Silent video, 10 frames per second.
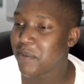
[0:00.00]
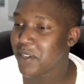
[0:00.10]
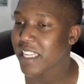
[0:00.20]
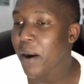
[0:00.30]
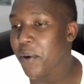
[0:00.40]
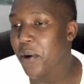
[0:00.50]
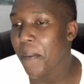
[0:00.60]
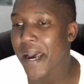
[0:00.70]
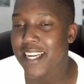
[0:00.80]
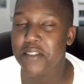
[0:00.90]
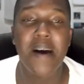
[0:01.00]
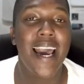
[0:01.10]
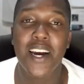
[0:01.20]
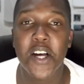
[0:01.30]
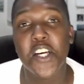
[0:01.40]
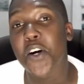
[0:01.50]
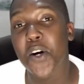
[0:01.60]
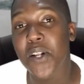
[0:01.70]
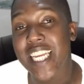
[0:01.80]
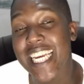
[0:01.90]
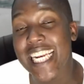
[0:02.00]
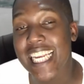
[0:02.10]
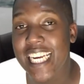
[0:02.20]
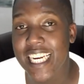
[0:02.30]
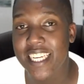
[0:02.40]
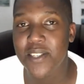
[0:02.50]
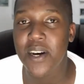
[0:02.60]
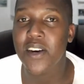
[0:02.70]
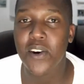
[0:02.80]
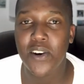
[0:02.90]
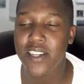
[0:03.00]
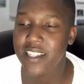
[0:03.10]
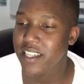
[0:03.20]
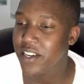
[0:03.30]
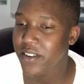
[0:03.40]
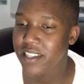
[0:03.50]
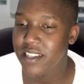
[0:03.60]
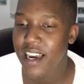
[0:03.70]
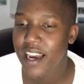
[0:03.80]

because now we're going to go back to buying alcohol illegally. So alcohol and cigarettes,